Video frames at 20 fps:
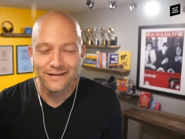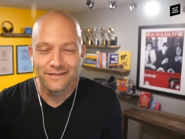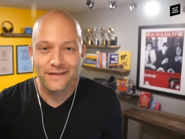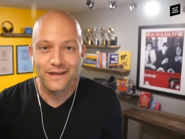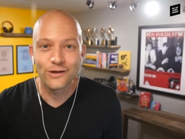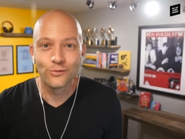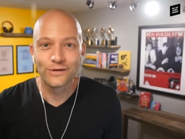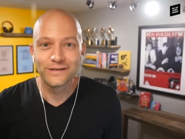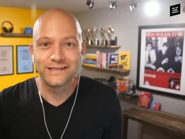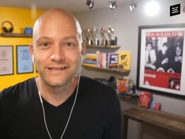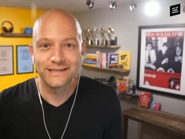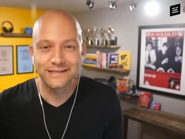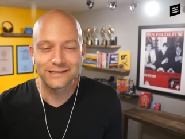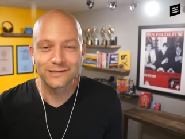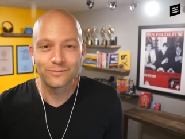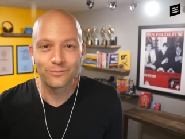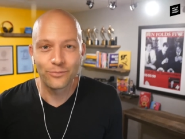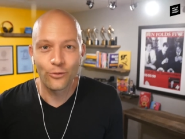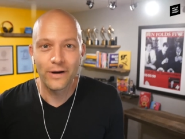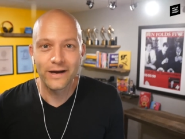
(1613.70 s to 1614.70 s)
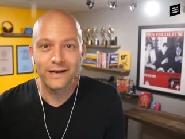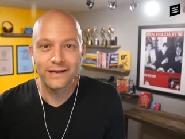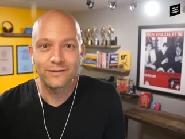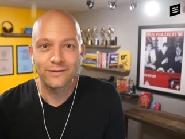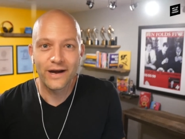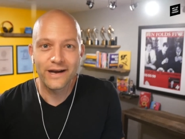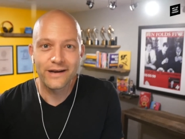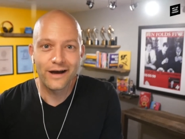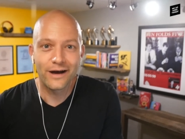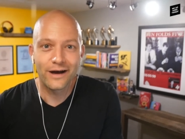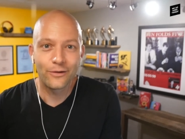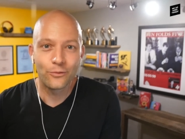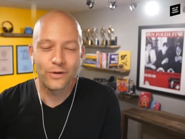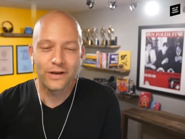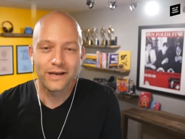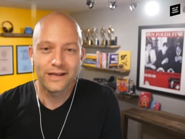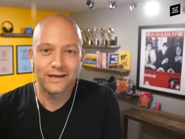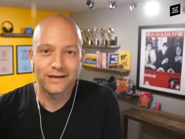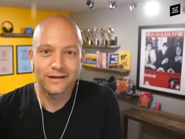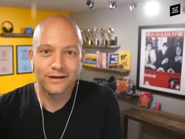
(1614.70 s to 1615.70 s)
that you were disappointed by not
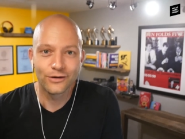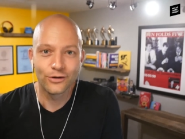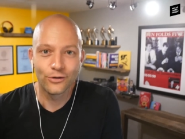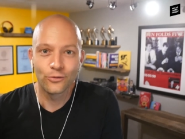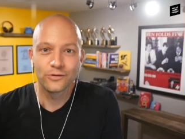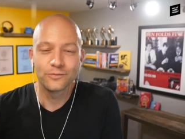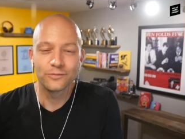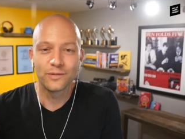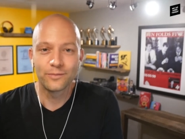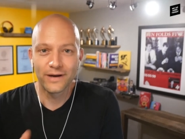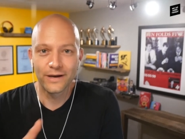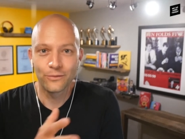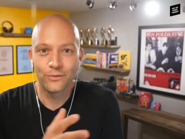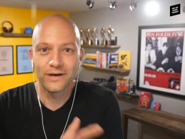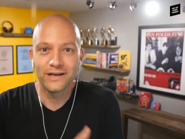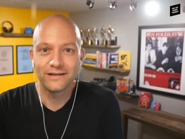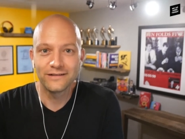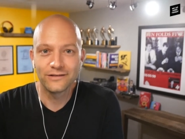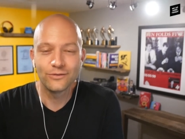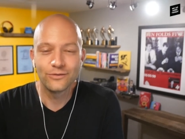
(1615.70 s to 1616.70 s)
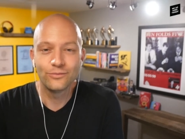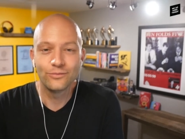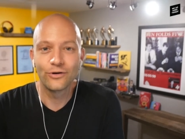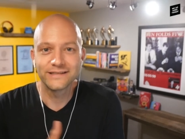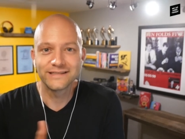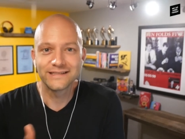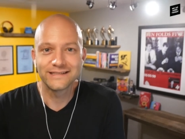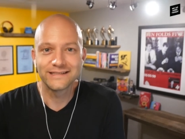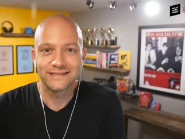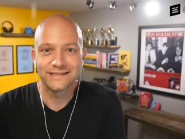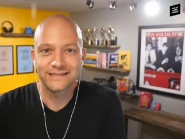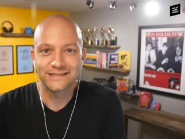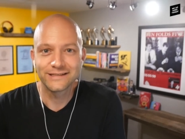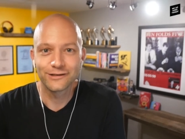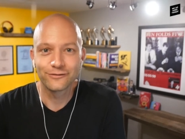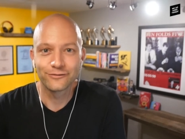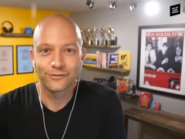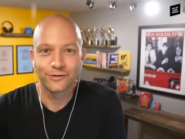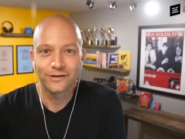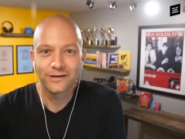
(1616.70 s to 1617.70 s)
winning a gold but by winning two bronzes and a
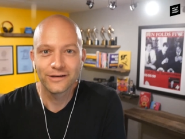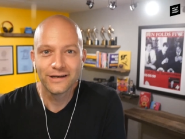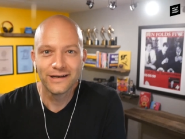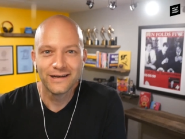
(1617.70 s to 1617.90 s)
silver